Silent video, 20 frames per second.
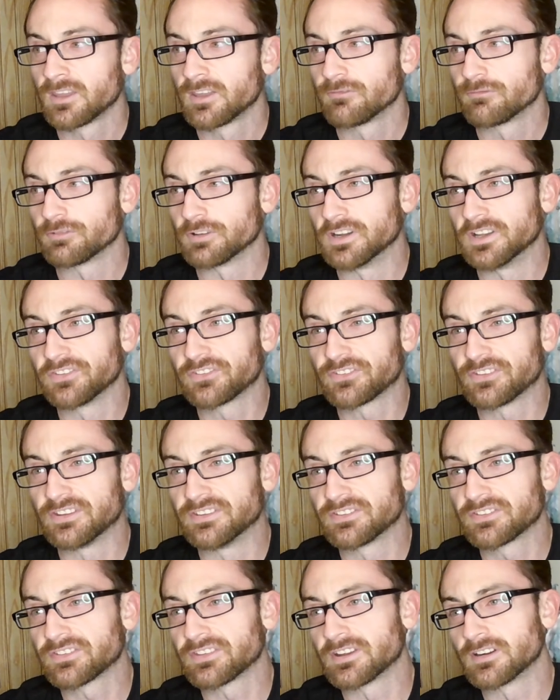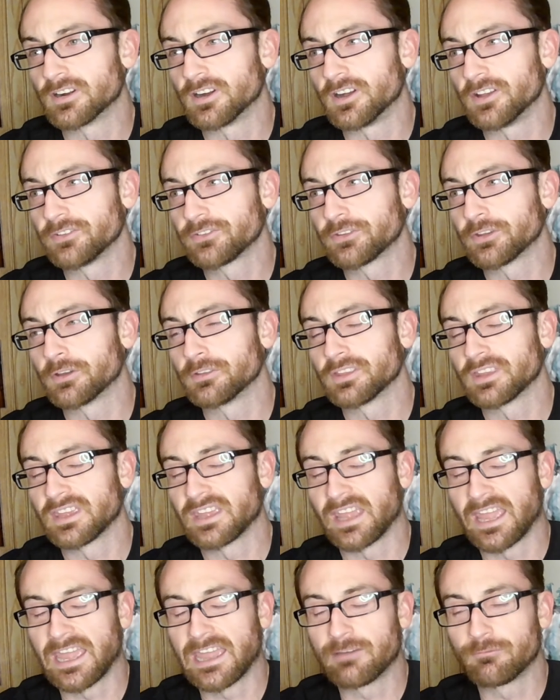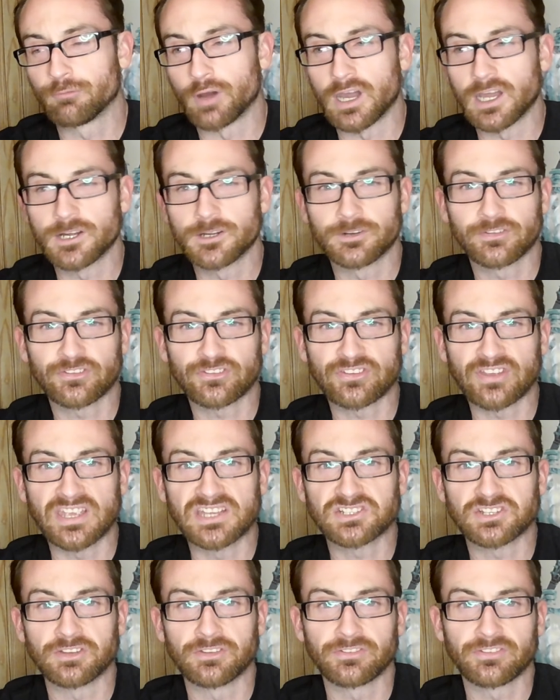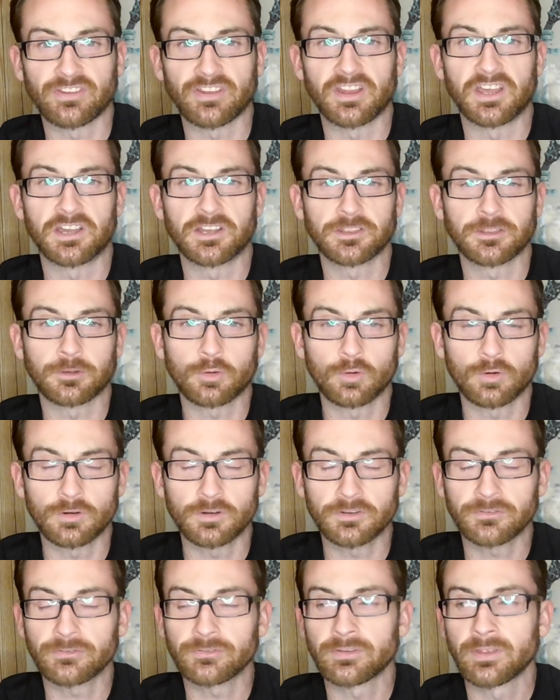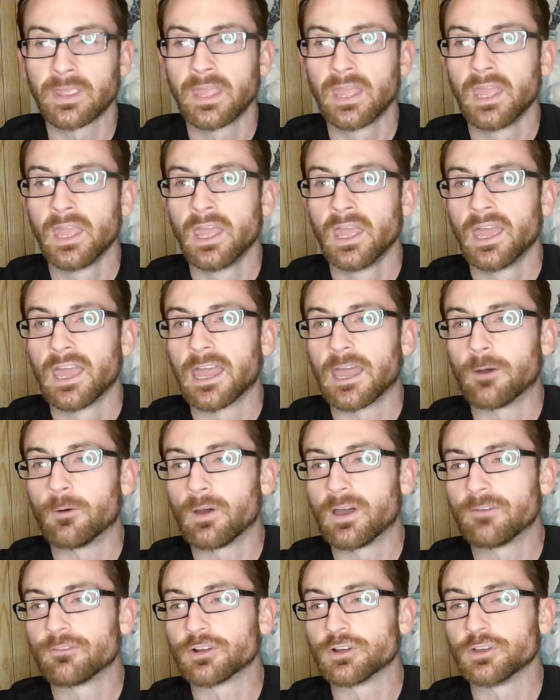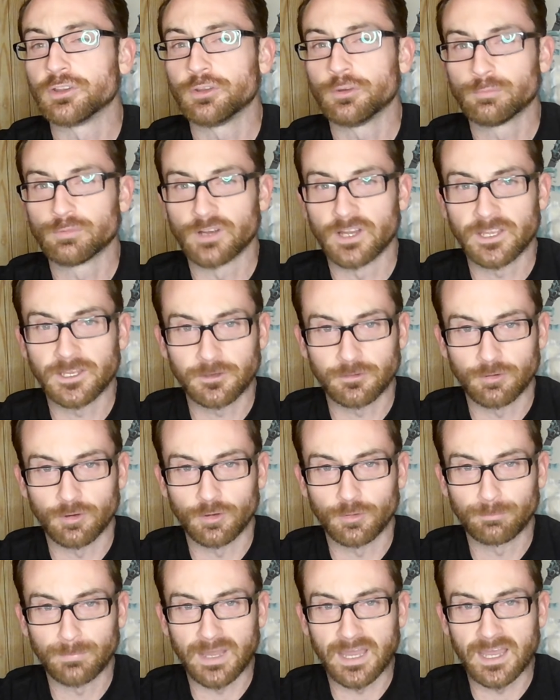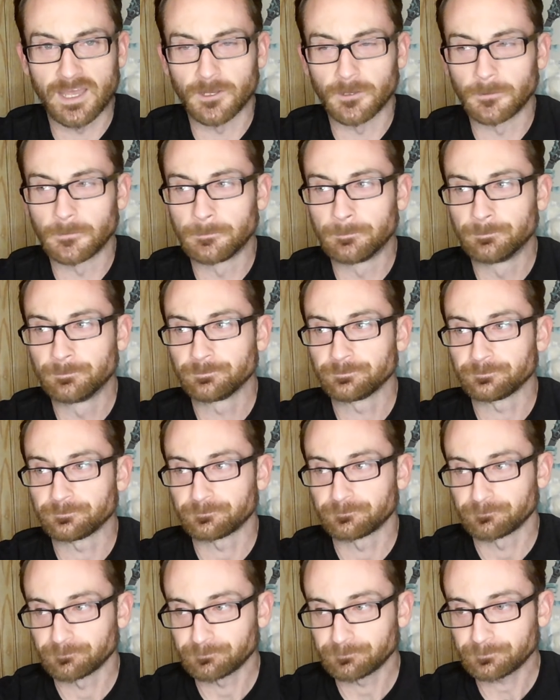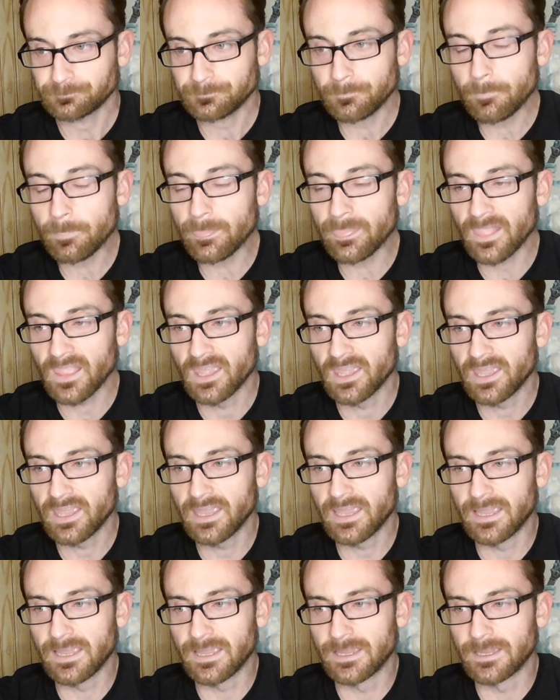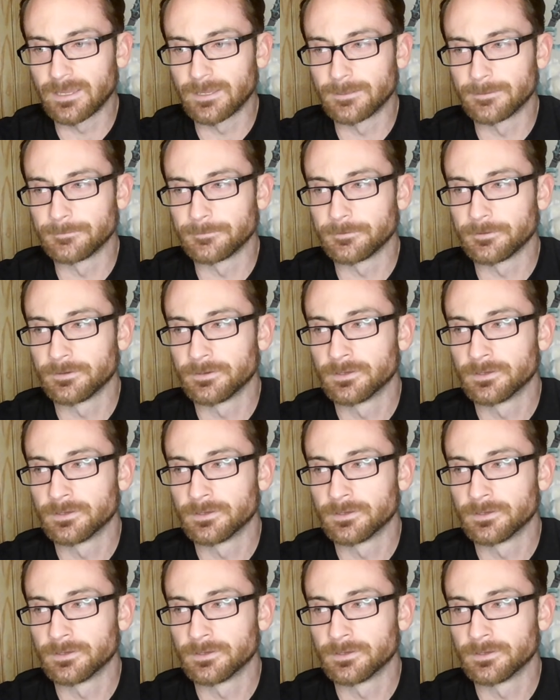For instance, they have water stations along the course. However, you bring your own bottle, and